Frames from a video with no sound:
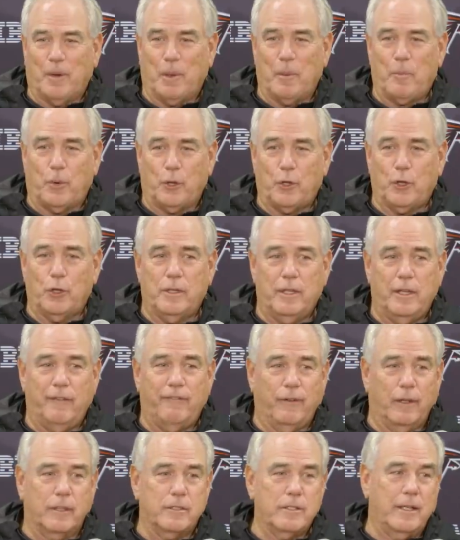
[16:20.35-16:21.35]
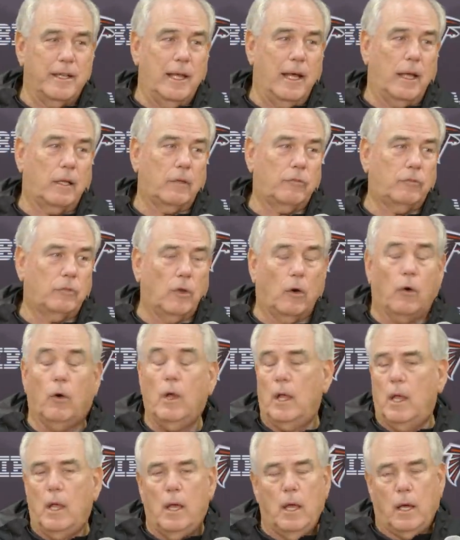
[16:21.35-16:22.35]
playing pretty good defense at Dallas. So,
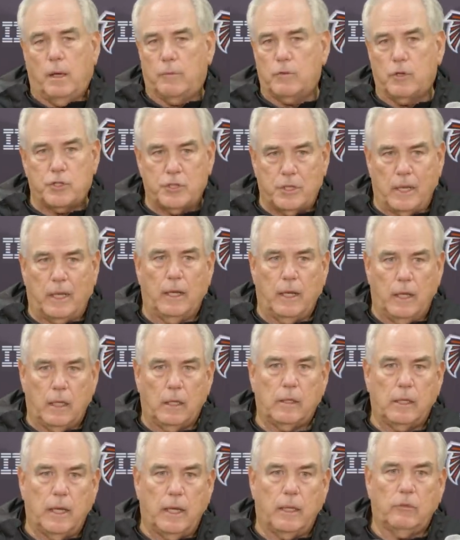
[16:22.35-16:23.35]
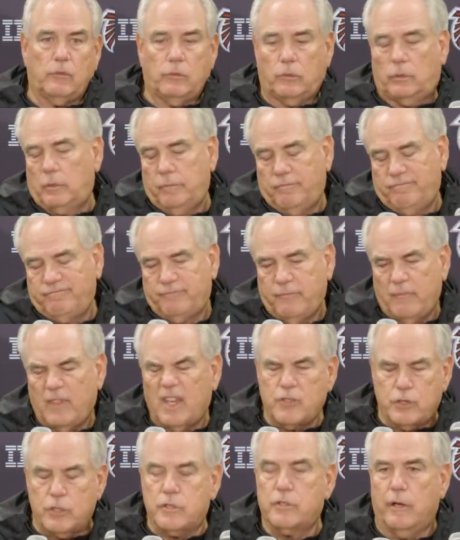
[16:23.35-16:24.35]
I'm just saying that that's
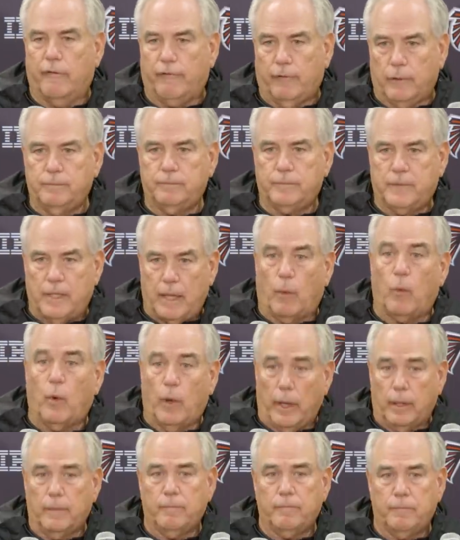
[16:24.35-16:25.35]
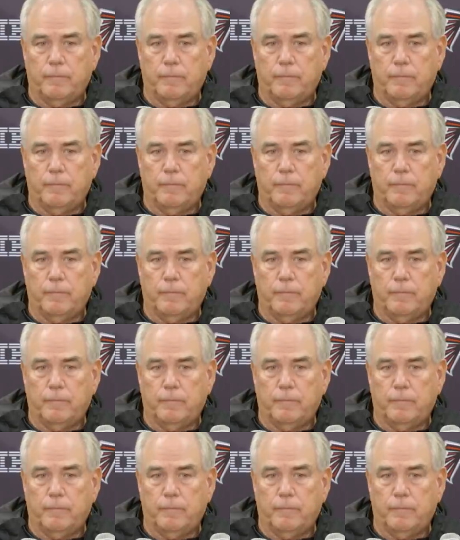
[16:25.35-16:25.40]
it's just different that way.